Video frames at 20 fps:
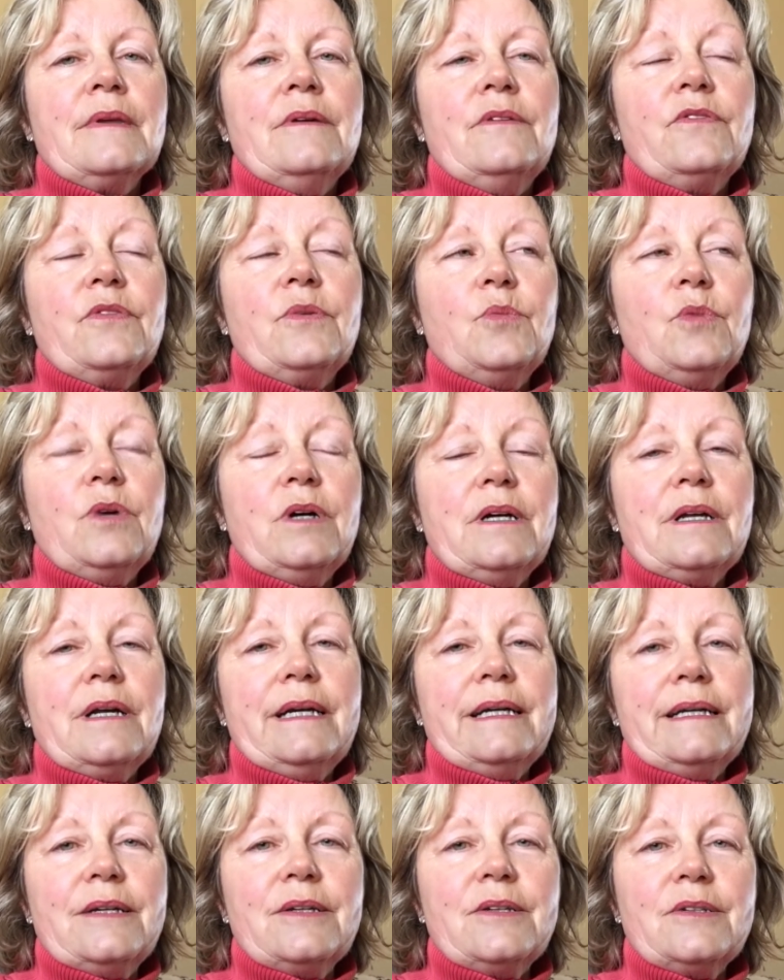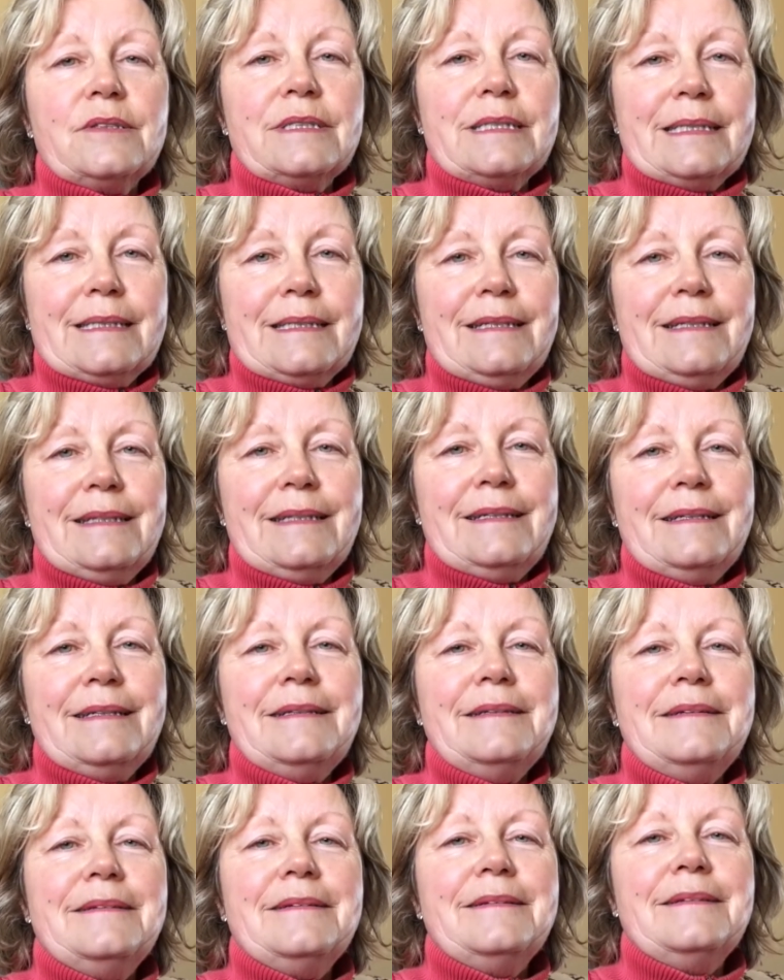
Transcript: from what I could see